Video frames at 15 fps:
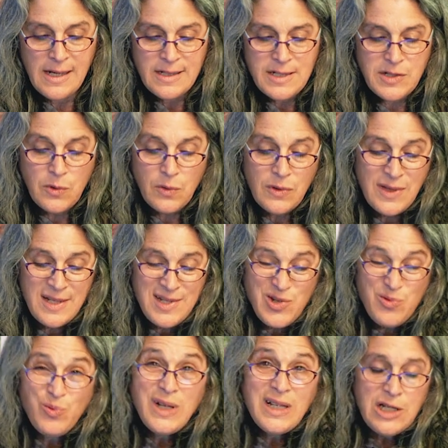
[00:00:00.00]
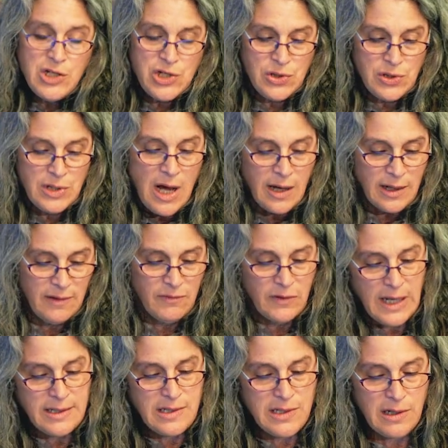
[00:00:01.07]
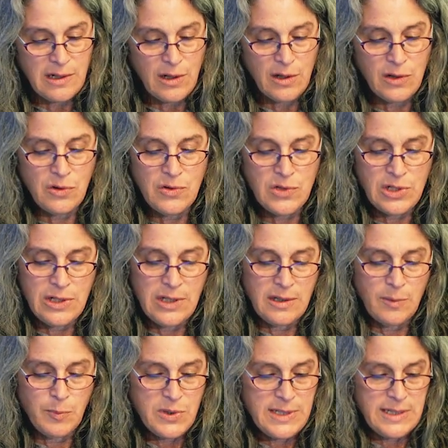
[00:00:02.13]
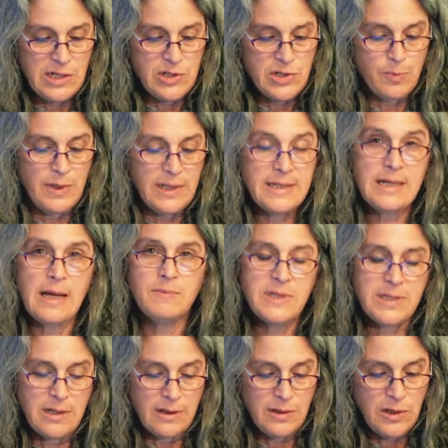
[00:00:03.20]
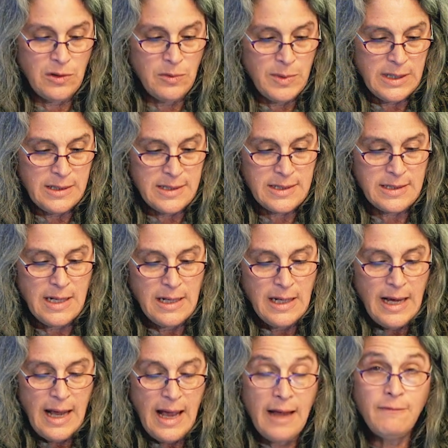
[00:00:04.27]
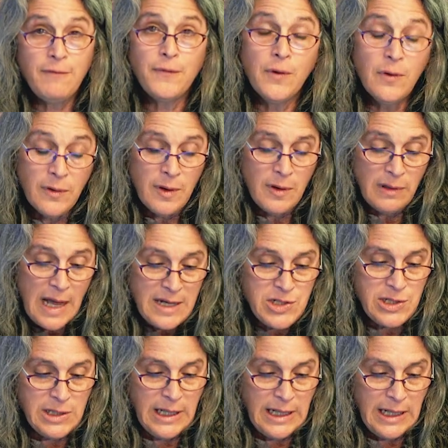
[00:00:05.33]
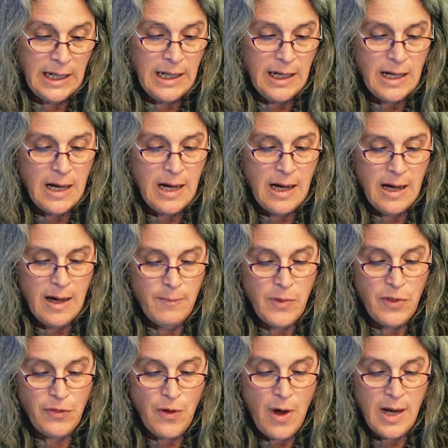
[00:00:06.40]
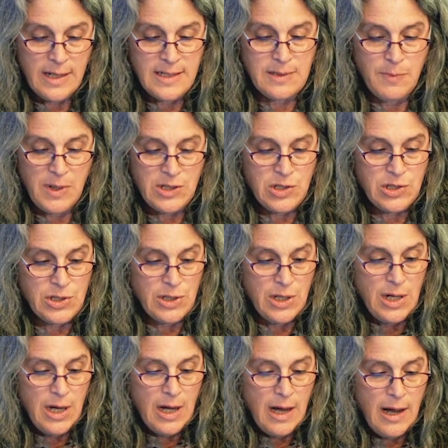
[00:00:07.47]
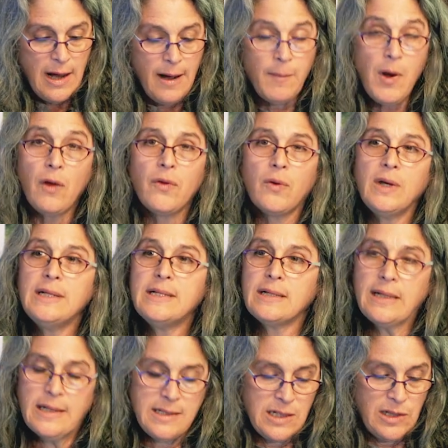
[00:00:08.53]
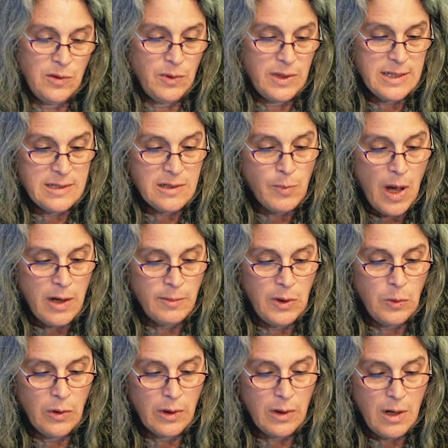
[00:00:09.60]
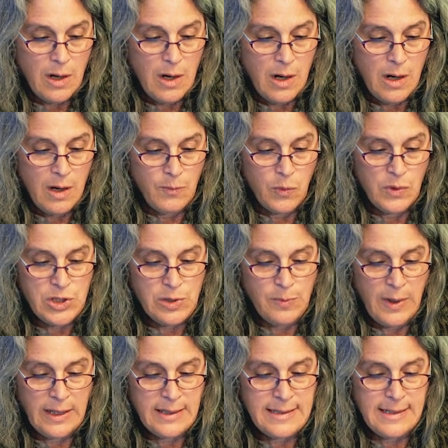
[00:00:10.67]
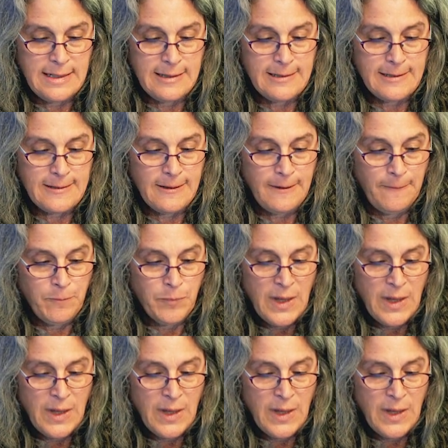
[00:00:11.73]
So this really should not have led to the conclusion that the procedure be attempted on humans, and Fulton allegedly thought as much, although he did continue with his lobotomy work with chimpanzees.